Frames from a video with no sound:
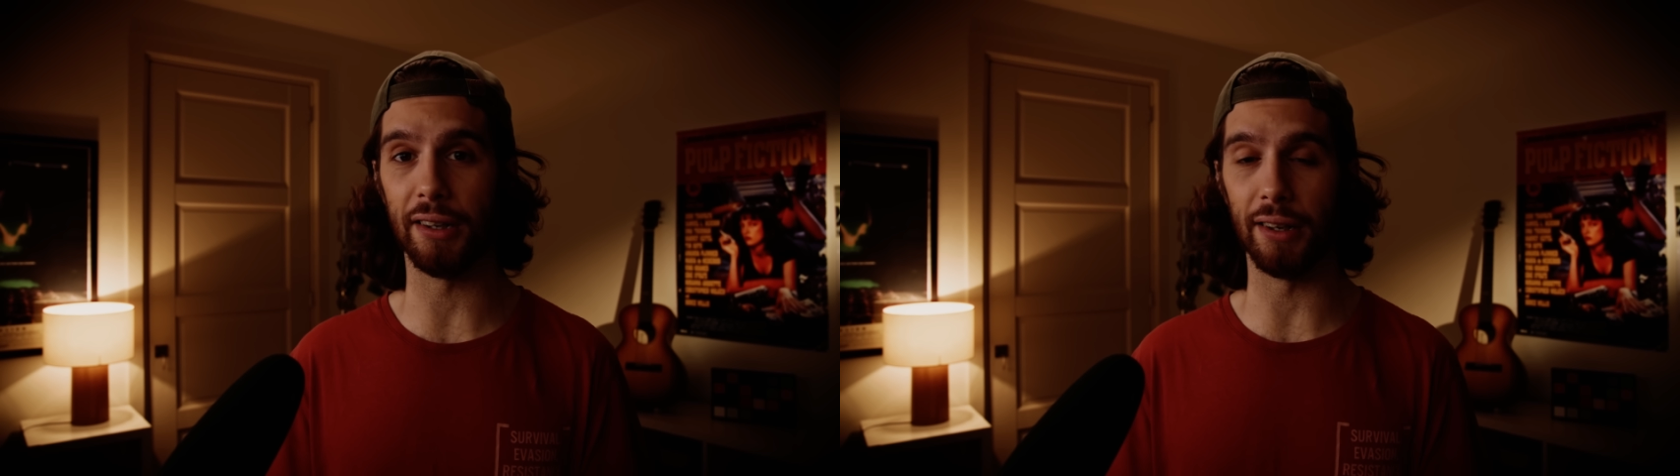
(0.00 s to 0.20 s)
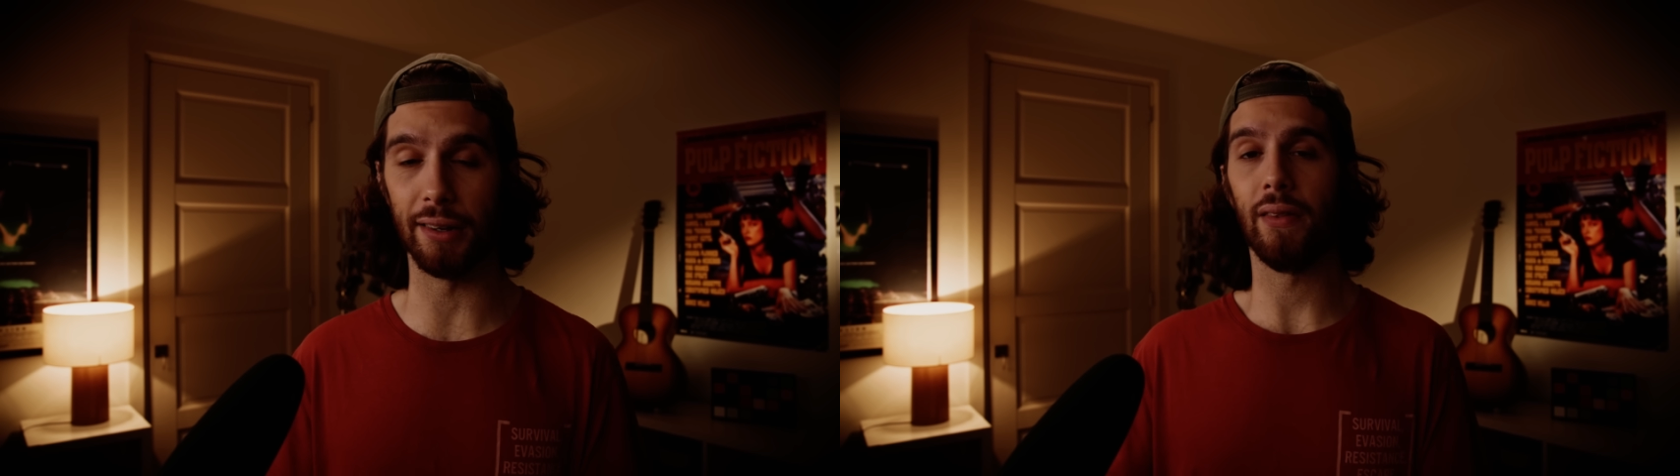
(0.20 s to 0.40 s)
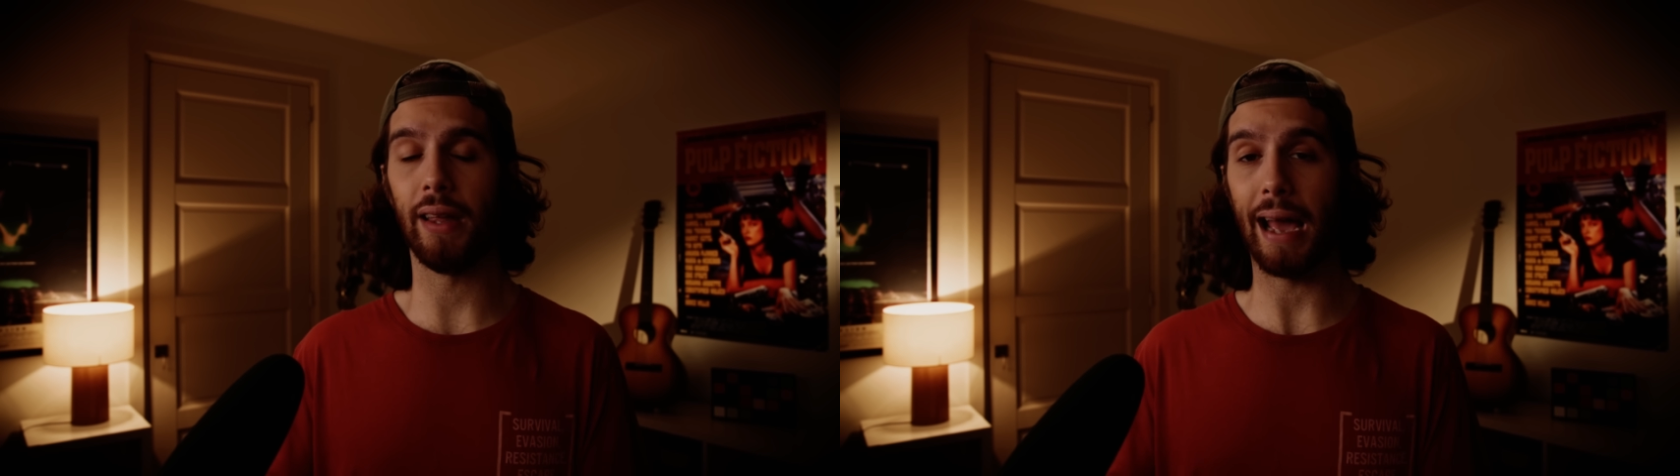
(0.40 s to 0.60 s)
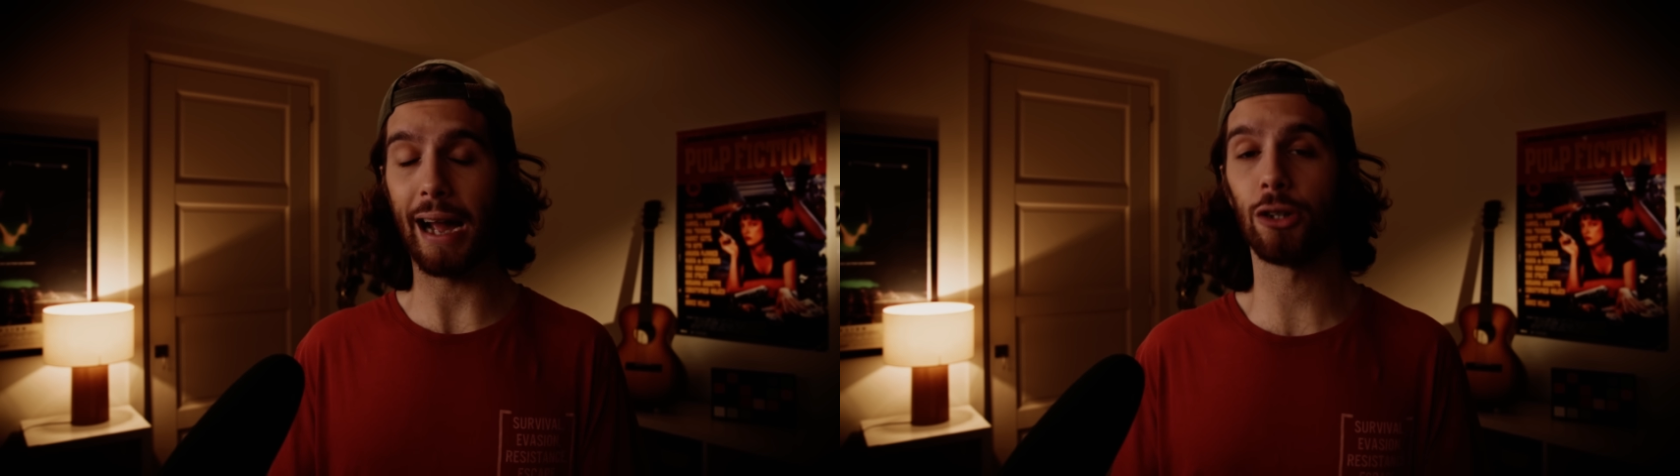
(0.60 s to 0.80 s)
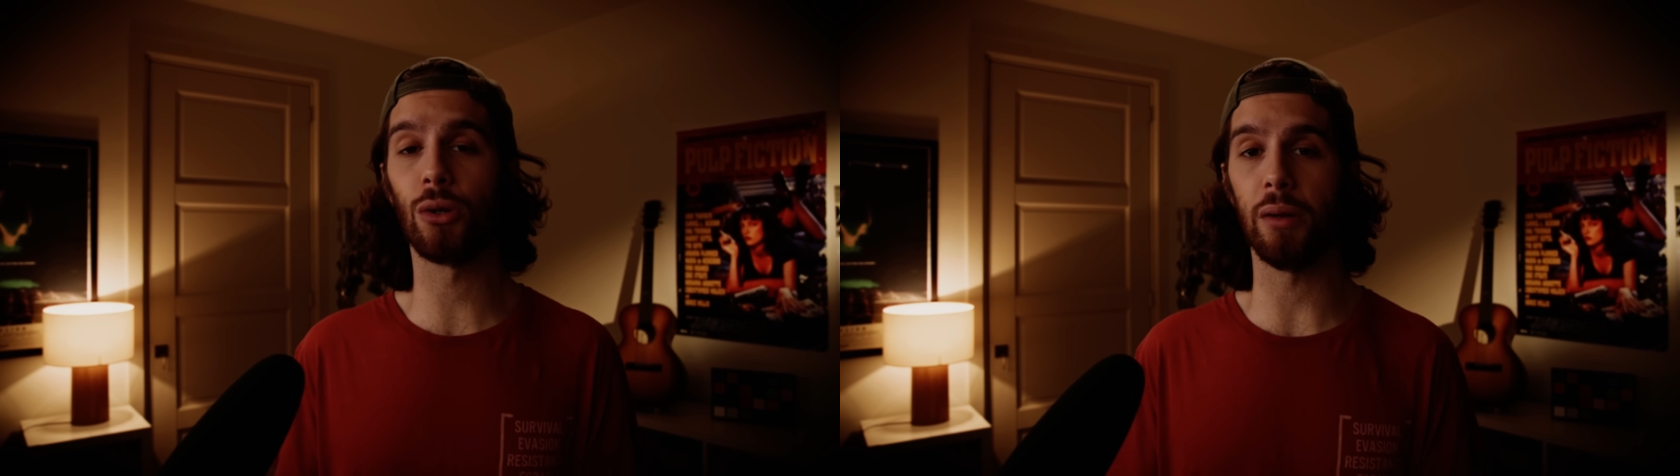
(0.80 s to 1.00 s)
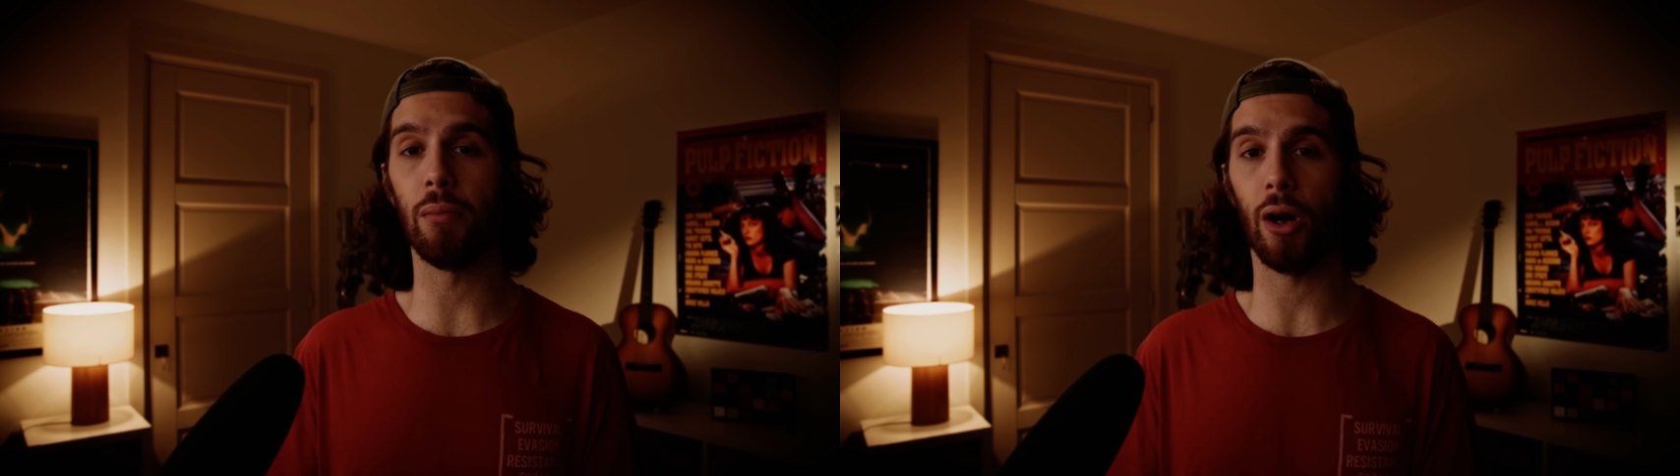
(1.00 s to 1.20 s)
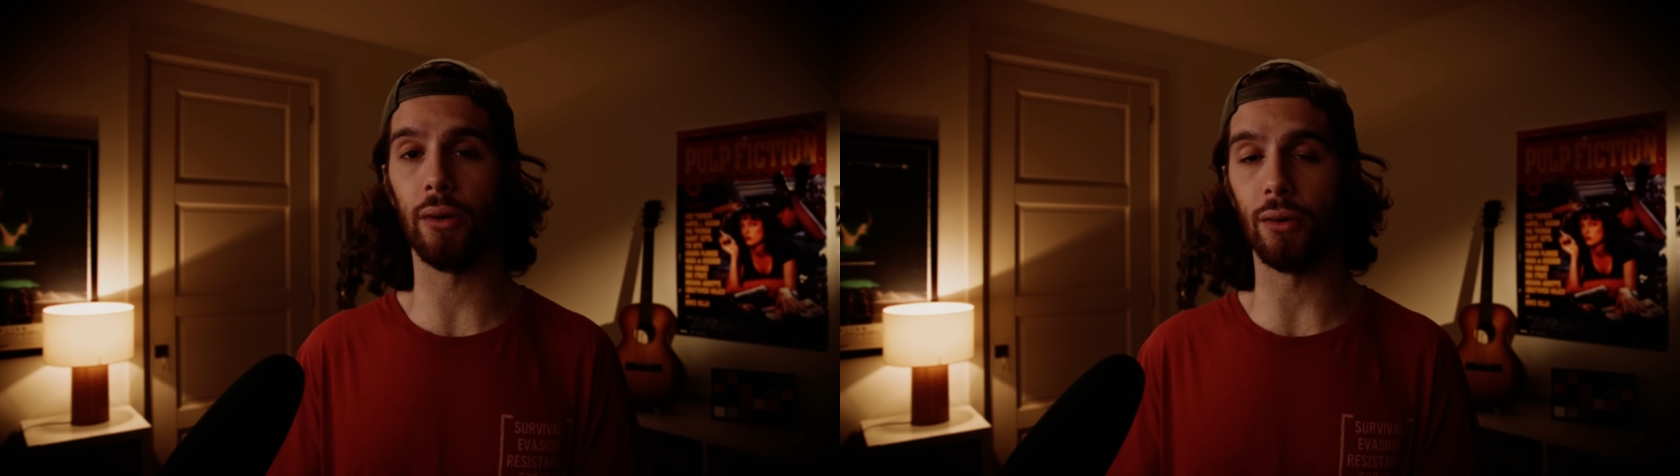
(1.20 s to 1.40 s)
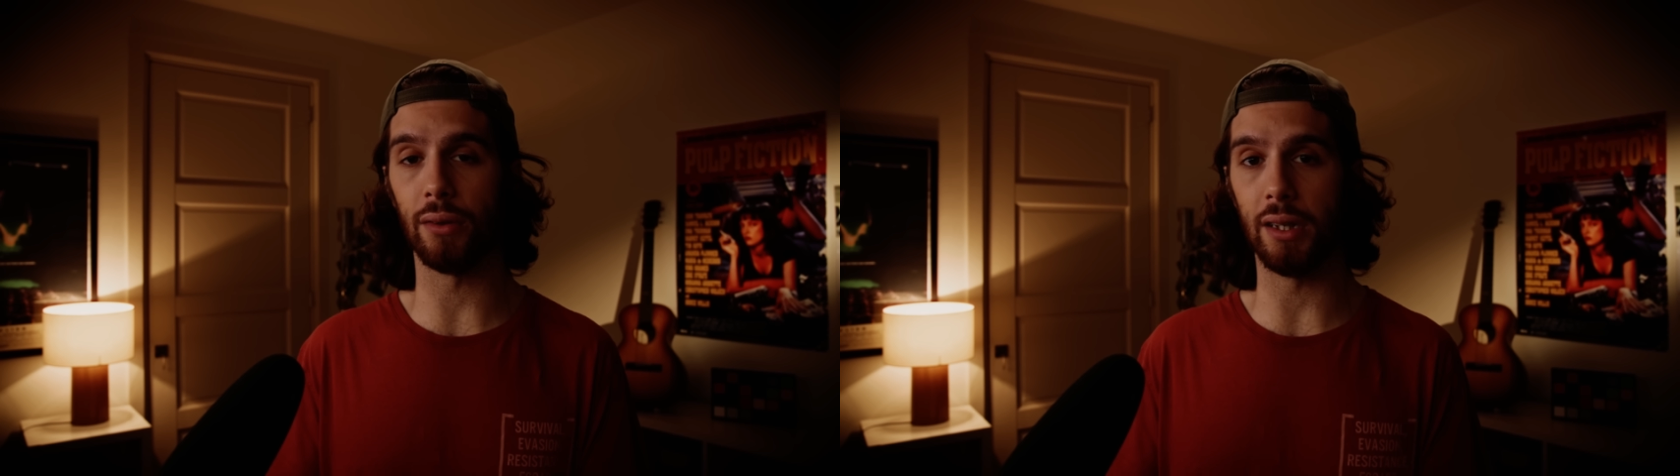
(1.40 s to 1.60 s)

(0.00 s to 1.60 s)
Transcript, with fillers: good. They actually modeled